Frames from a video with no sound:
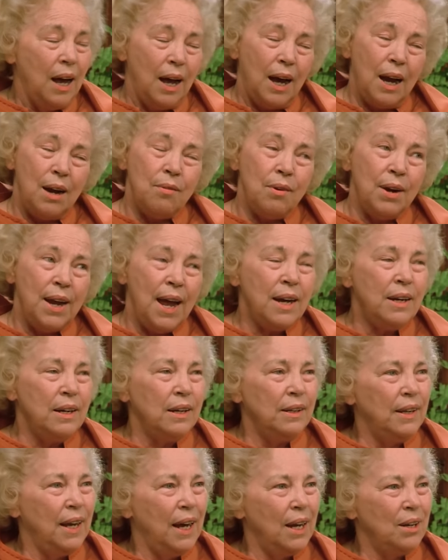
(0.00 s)
I
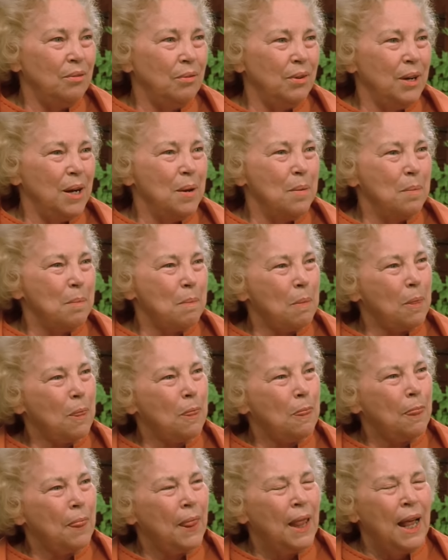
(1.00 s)
reacted that way.
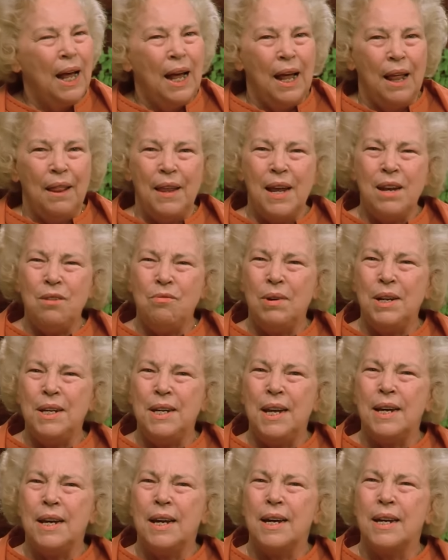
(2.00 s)
Then one
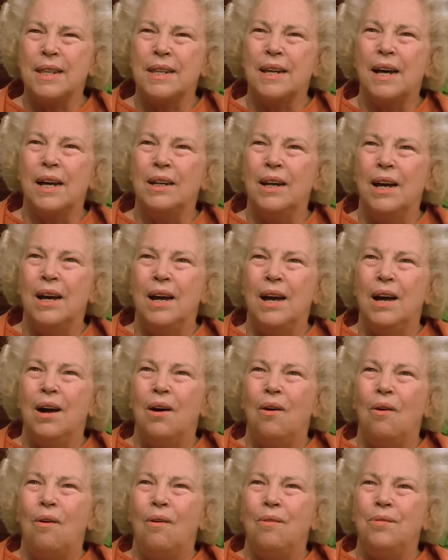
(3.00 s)
day I thought,
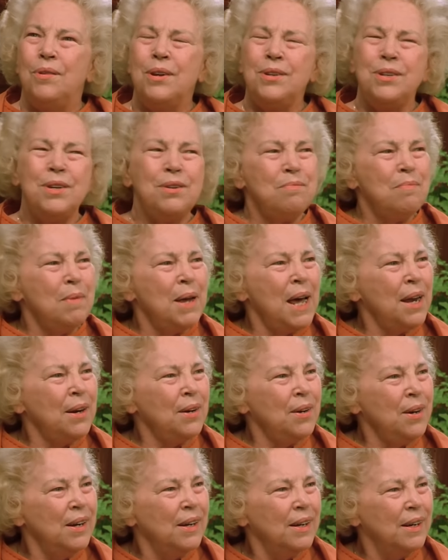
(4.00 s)
does it
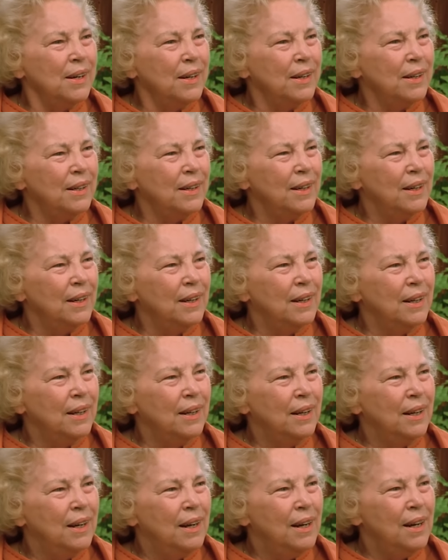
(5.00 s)
matter?
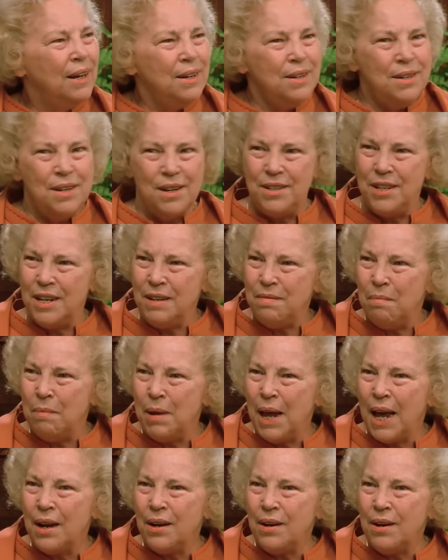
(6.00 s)
Does it
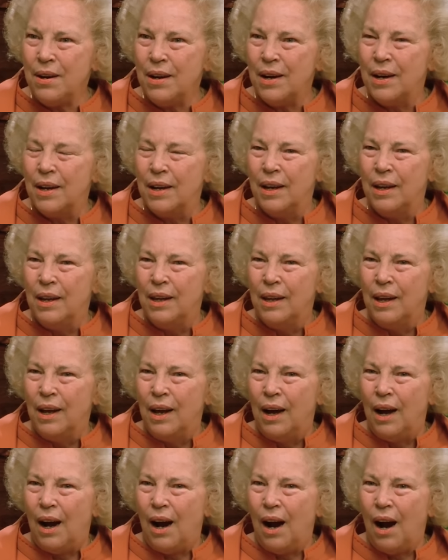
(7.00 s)
matter?
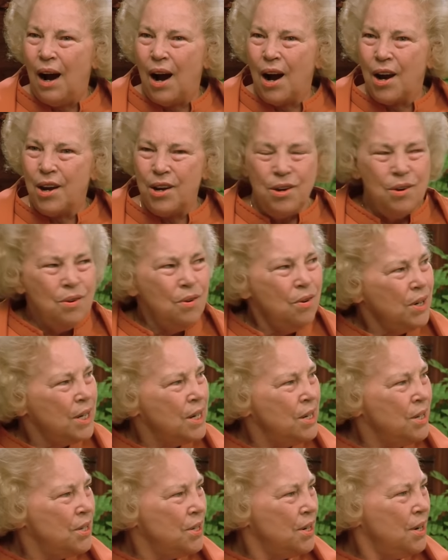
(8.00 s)
Are you
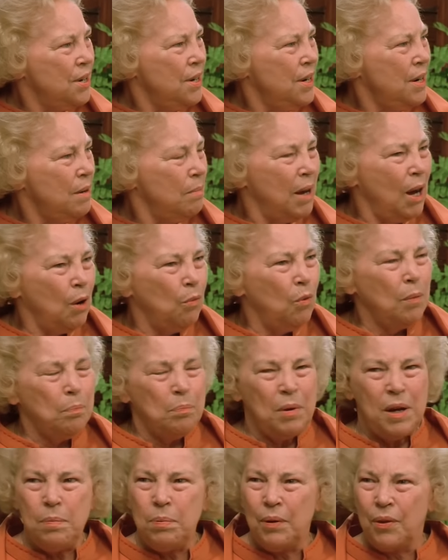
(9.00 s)
concerned about
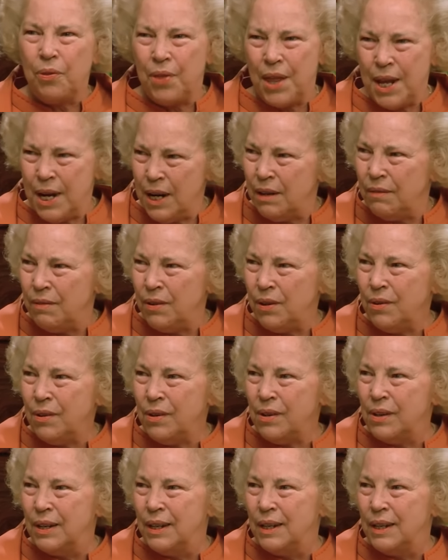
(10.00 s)
what people think of you?